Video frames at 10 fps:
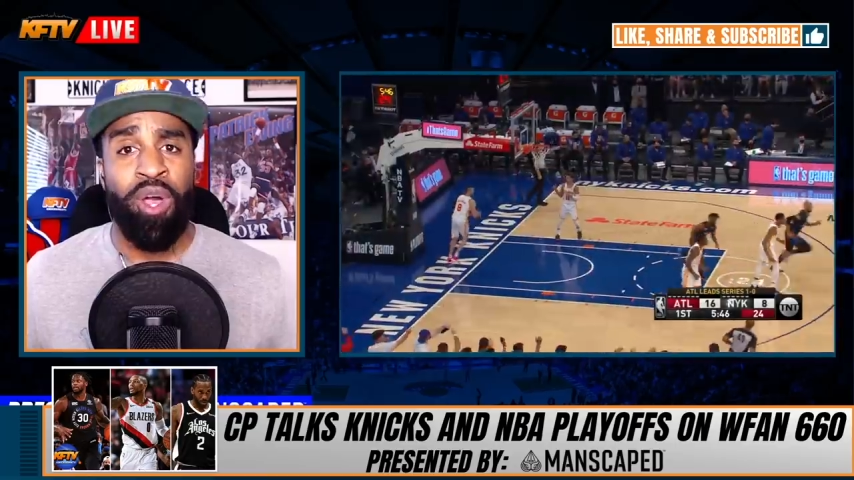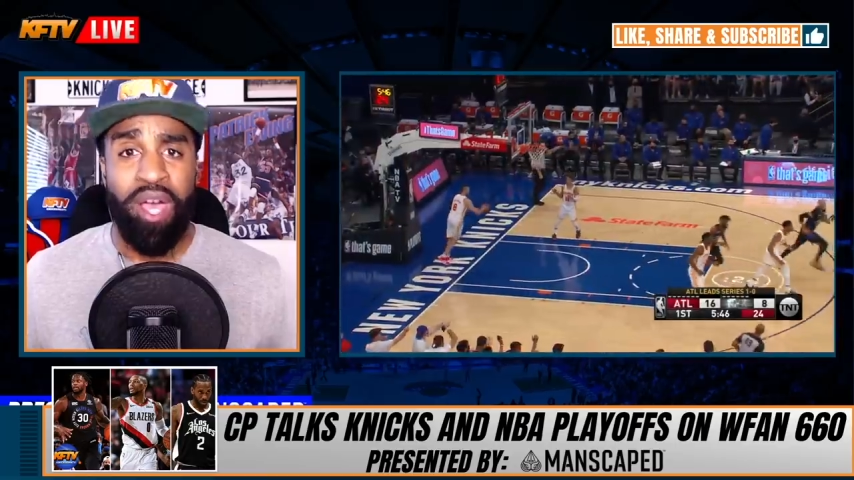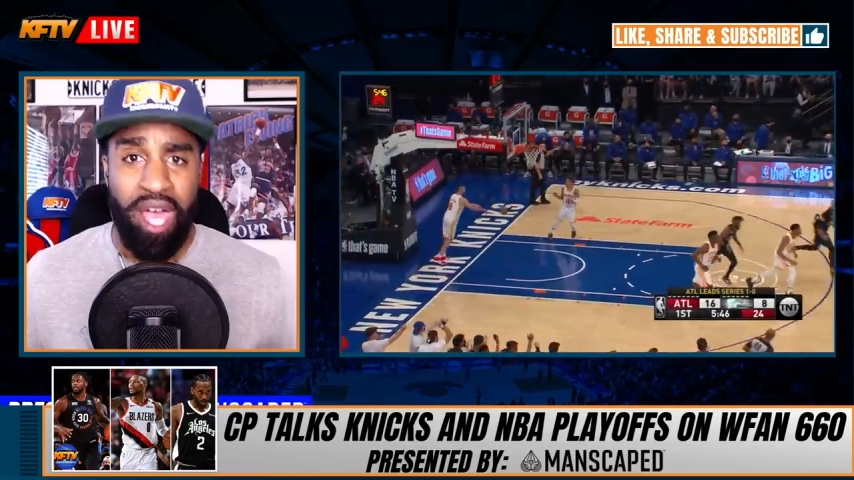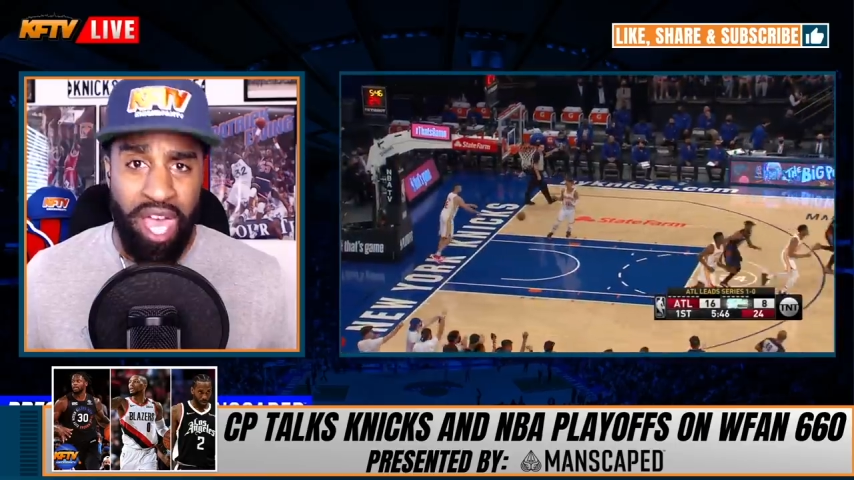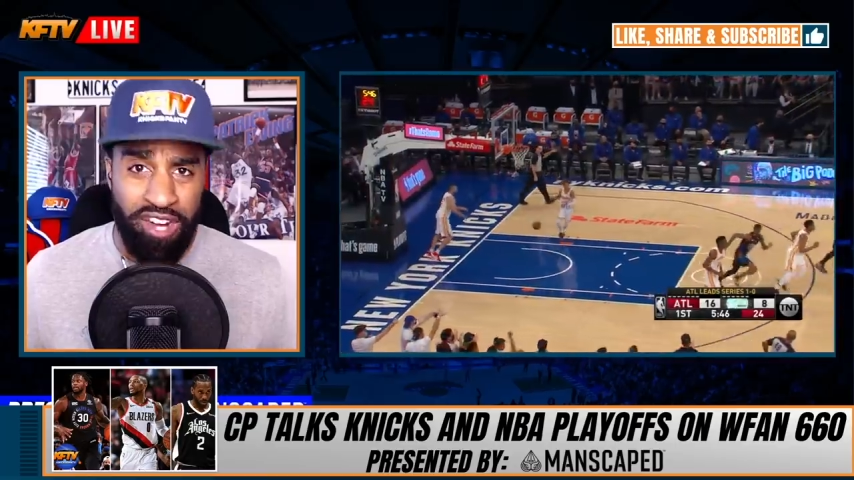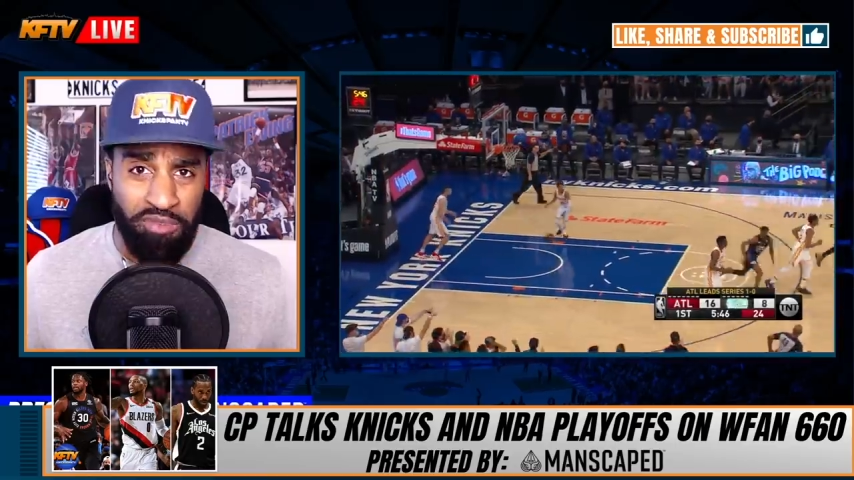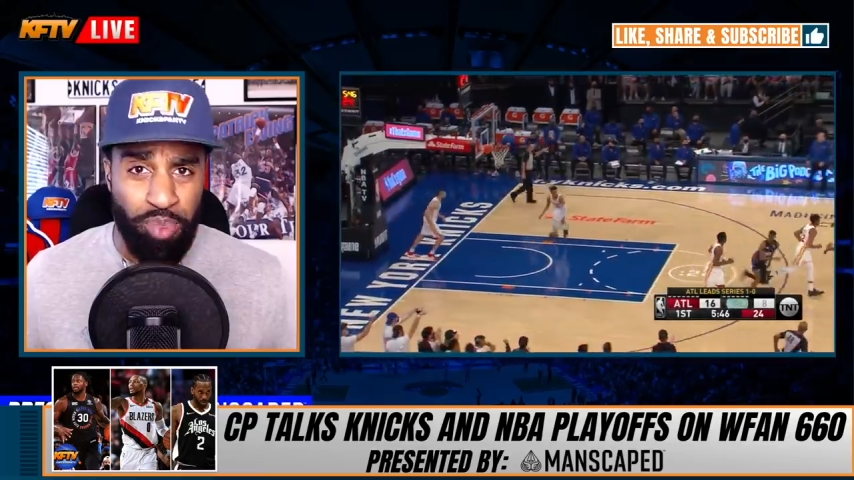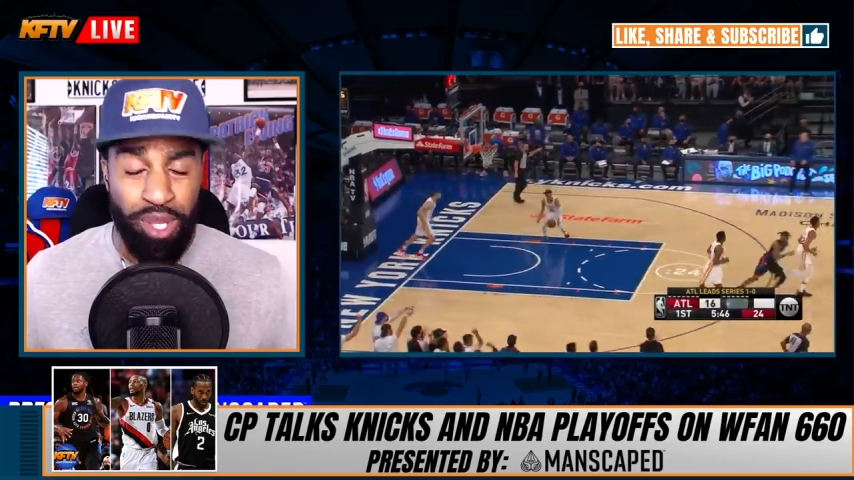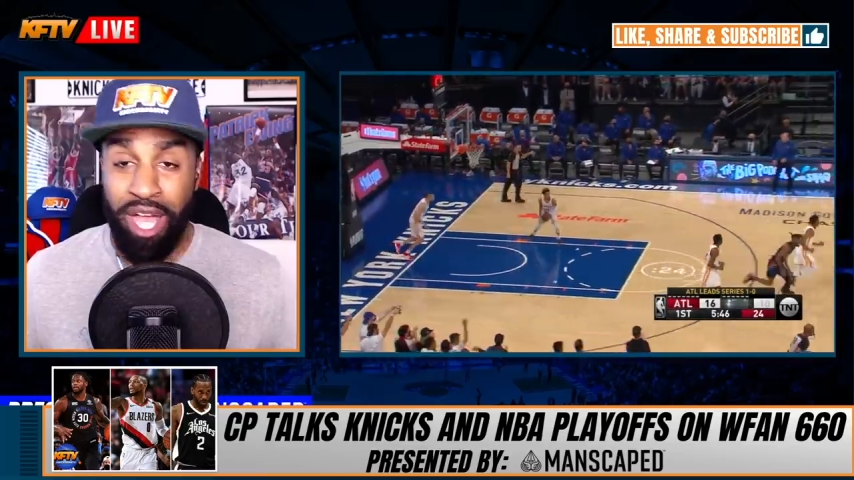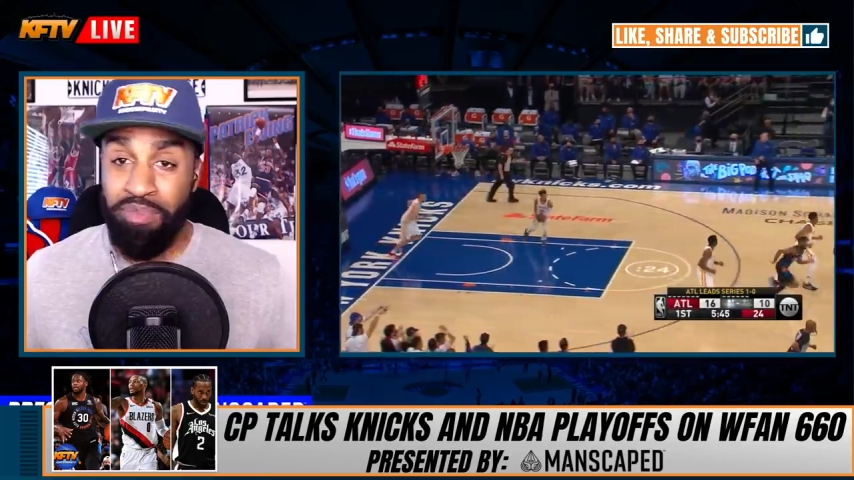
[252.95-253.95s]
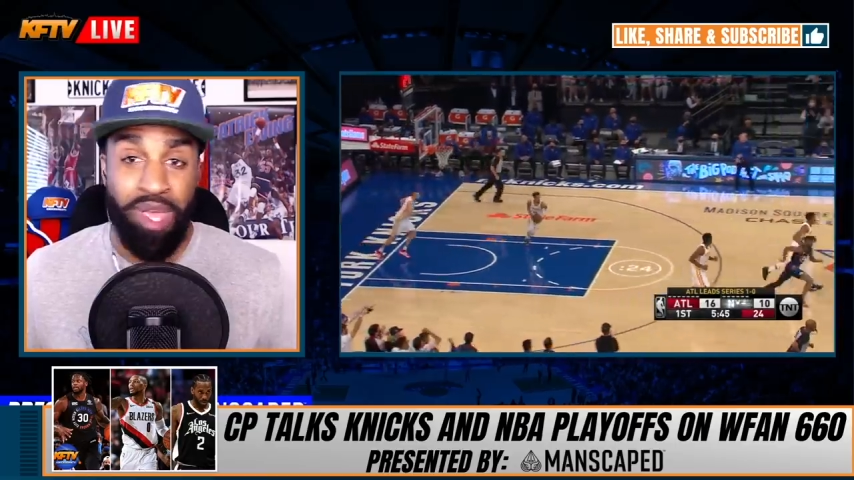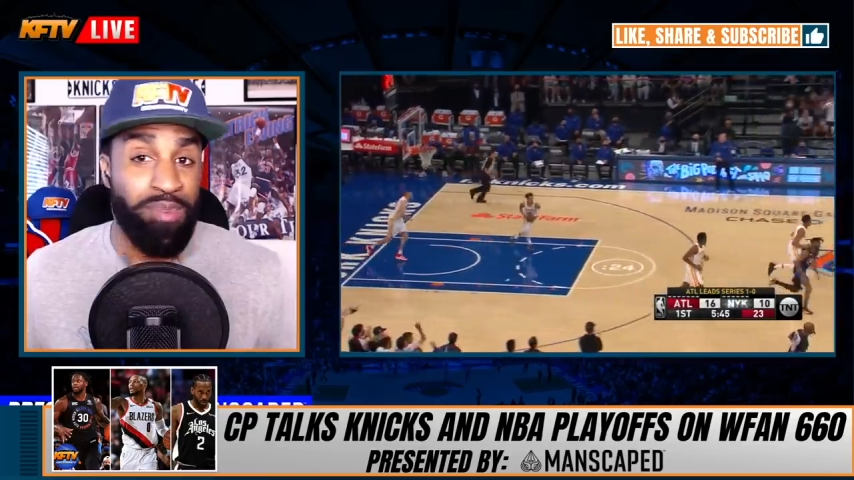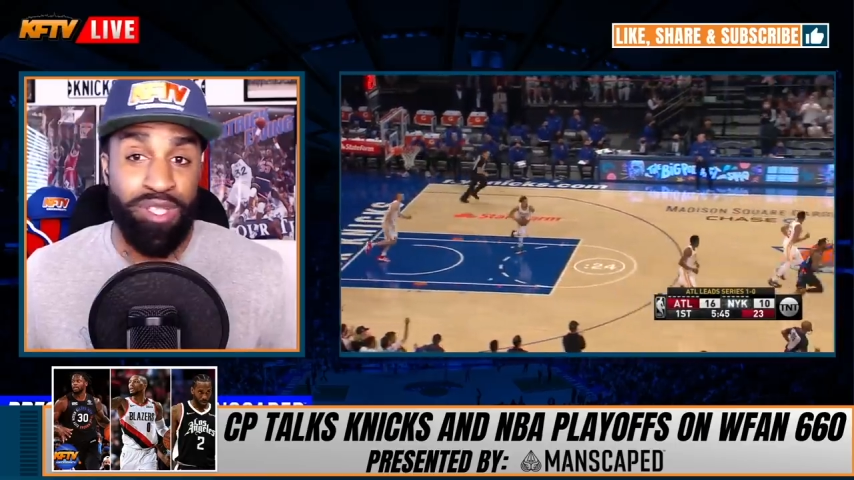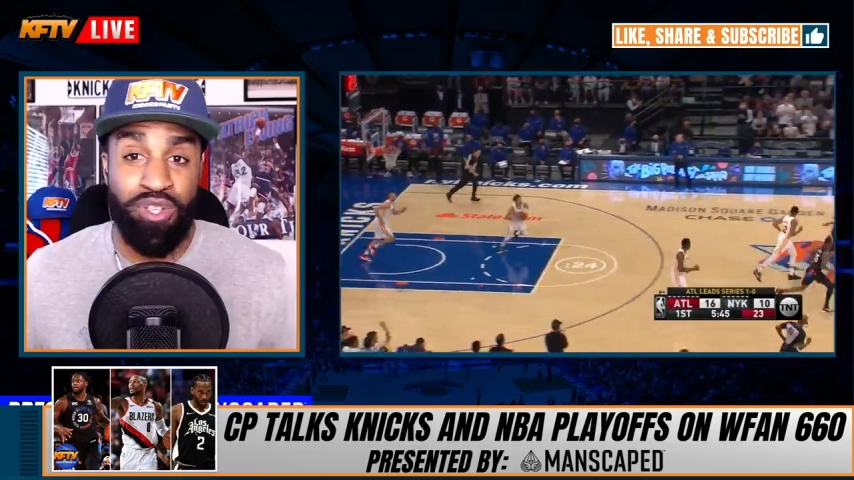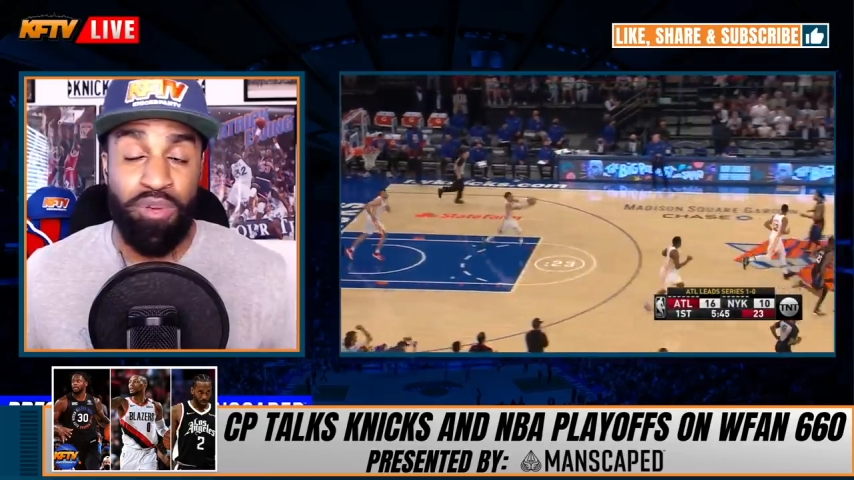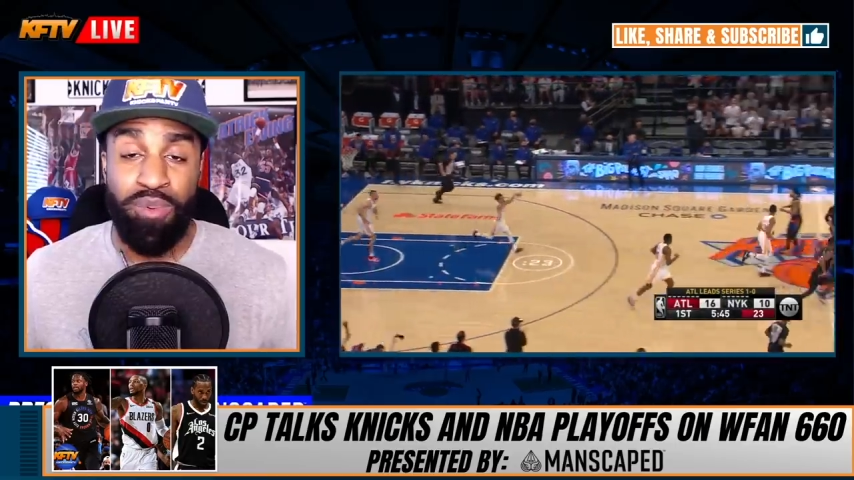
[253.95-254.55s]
ahead of Bullock, maybe in term,